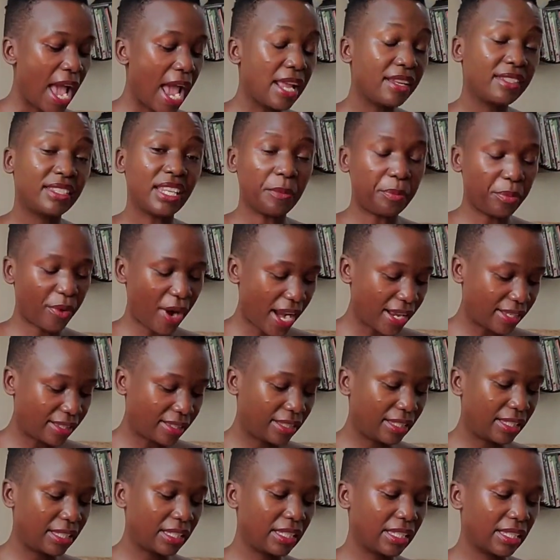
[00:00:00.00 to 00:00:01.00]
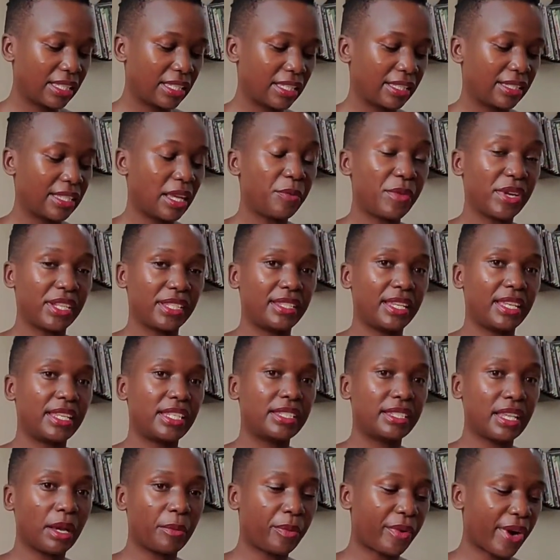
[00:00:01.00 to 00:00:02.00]
someone said
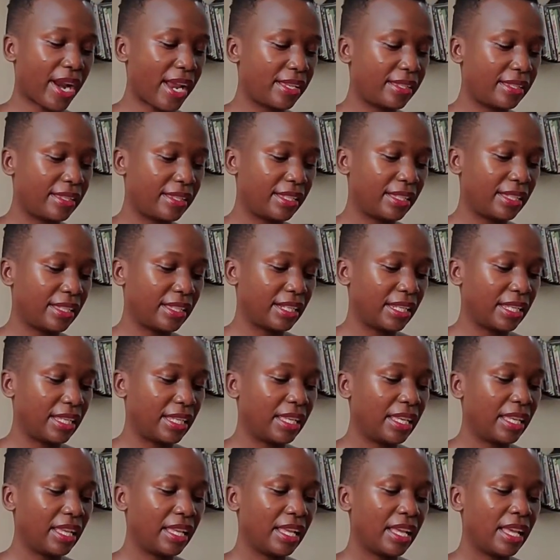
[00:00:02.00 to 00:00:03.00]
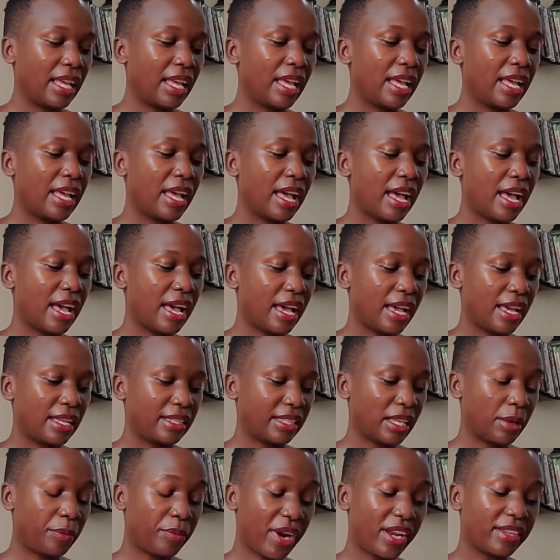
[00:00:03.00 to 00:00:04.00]
surprising
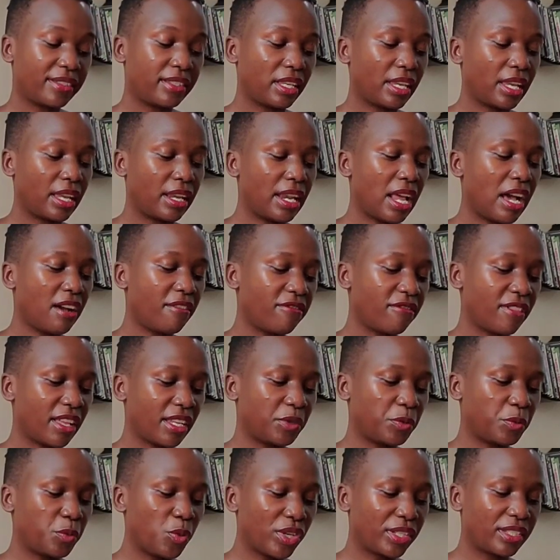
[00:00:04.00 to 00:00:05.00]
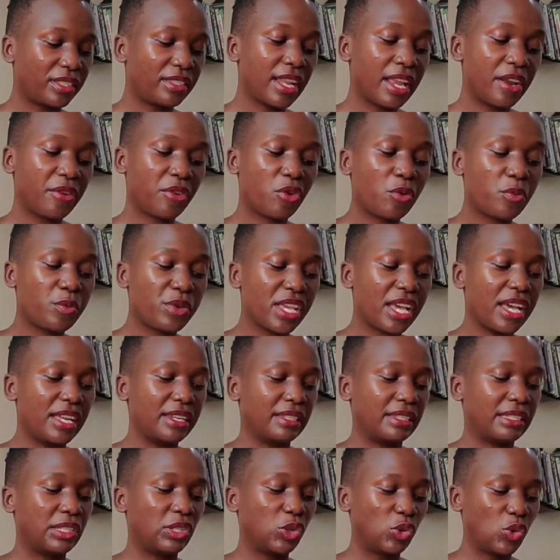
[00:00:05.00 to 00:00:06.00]
enough that most
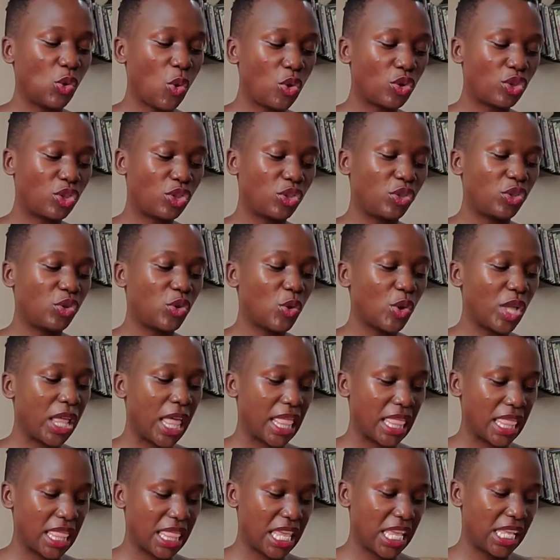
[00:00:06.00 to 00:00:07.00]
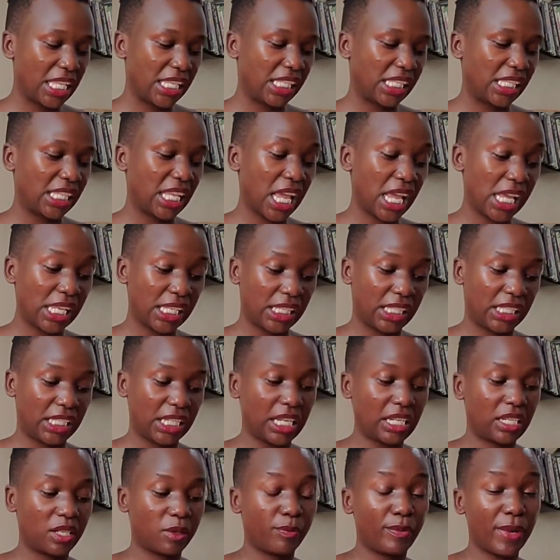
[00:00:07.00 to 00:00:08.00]
Nairobians don't know this
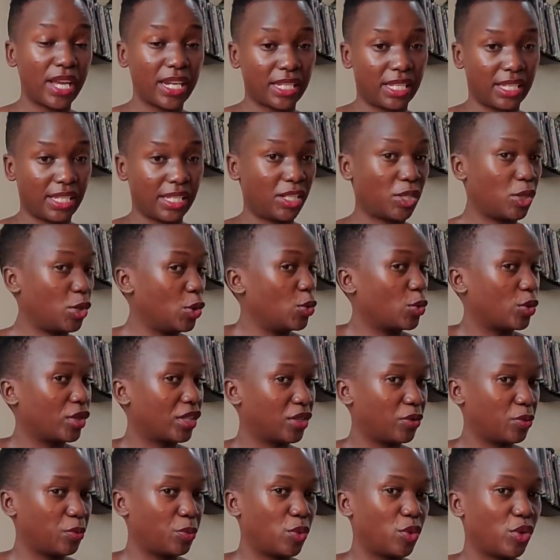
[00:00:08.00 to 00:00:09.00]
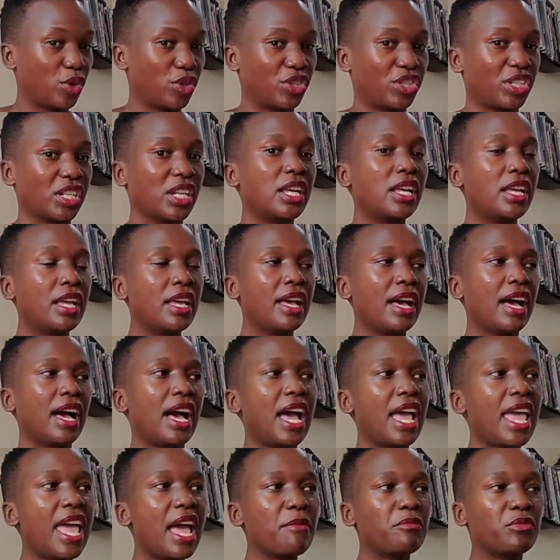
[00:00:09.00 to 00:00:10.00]
estate, but it looks posh.
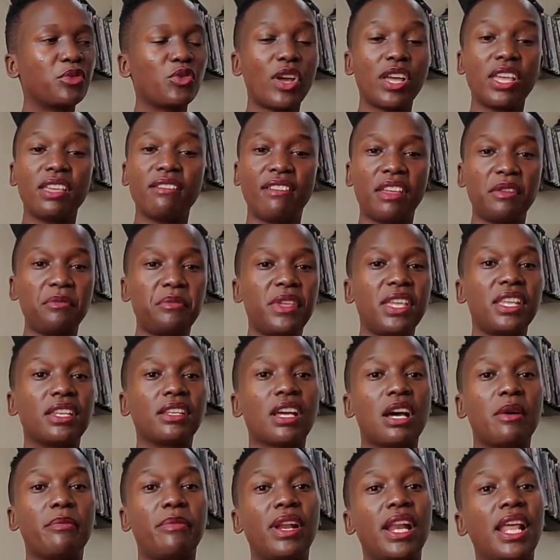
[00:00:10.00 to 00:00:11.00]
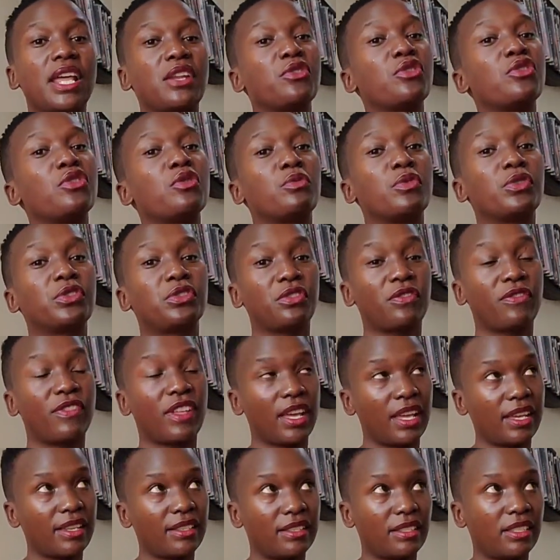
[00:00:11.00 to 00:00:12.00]
I am sure even me in Kampala, I don't know most of the
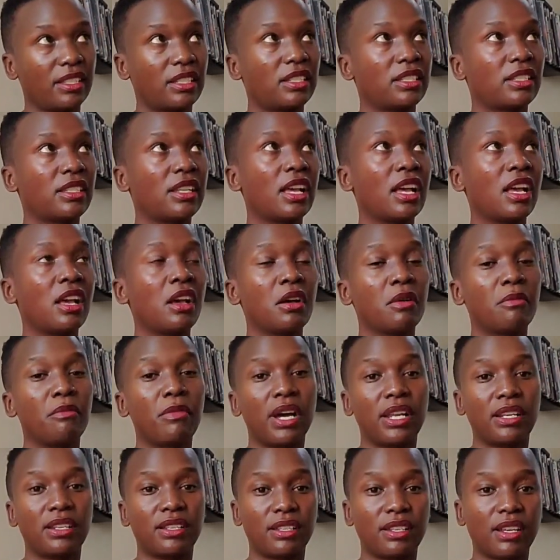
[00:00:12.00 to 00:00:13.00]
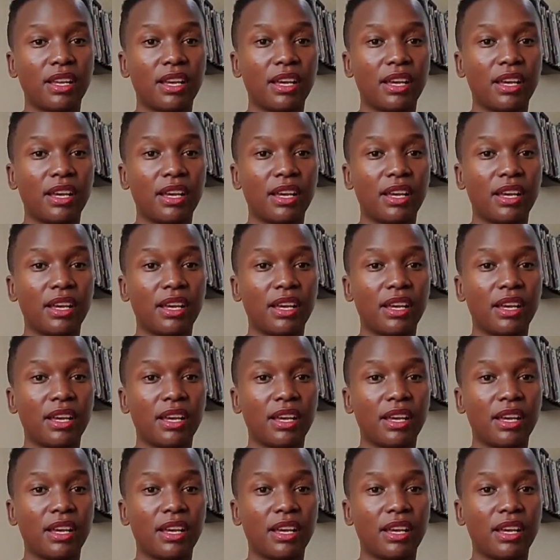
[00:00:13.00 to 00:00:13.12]
estates, but